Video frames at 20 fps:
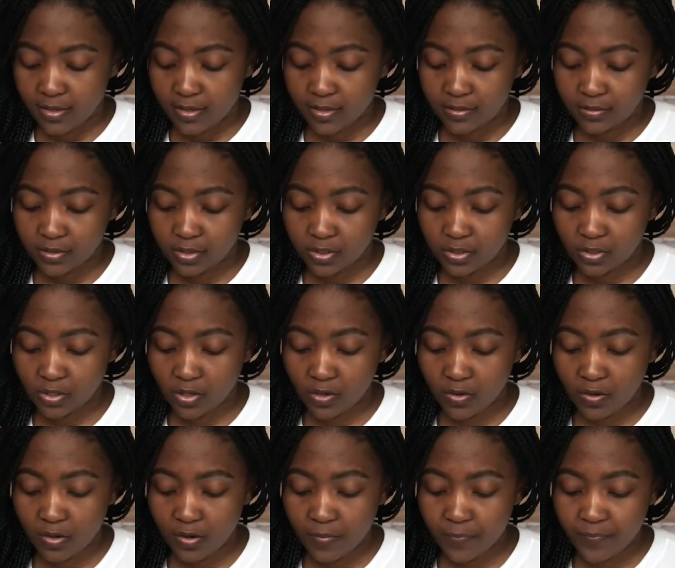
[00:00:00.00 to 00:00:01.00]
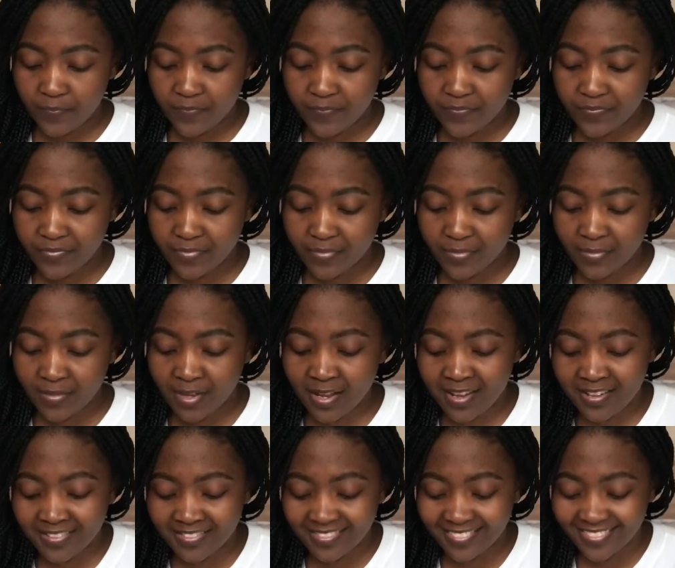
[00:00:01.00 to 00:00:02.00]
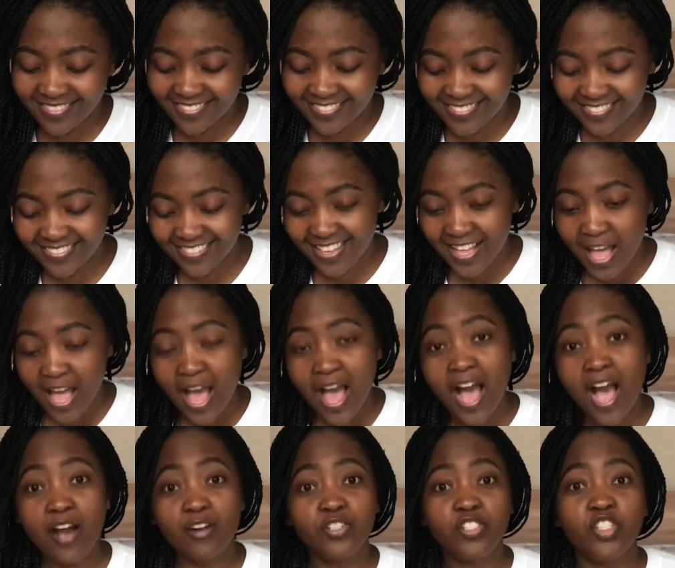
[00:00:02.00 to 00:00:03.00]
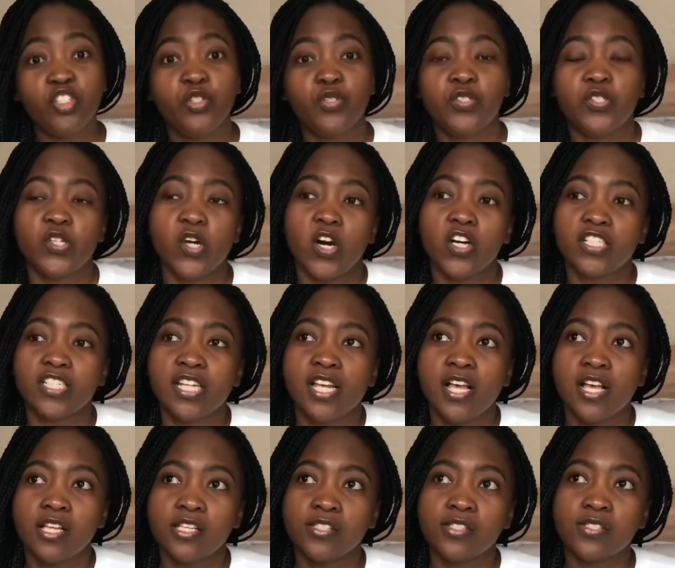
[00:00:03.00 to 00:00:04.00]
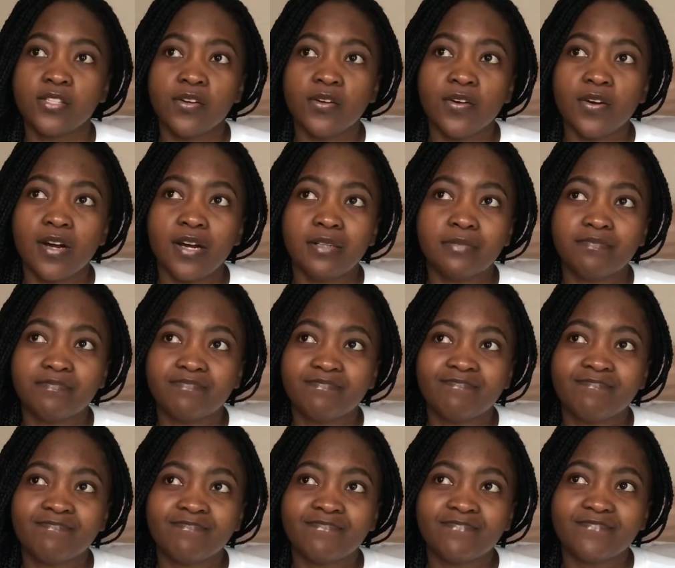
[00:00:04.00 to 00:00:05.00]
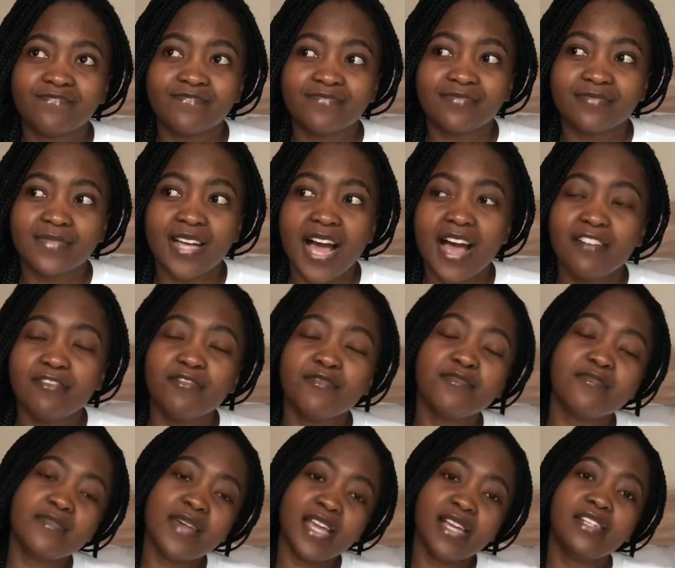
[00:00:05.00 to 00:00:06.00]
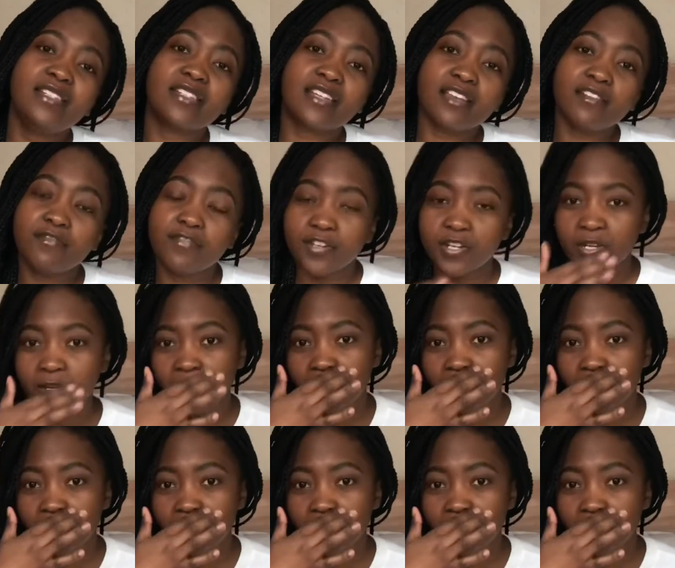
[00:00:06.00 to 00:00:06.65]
So how did you start? So I've made a video.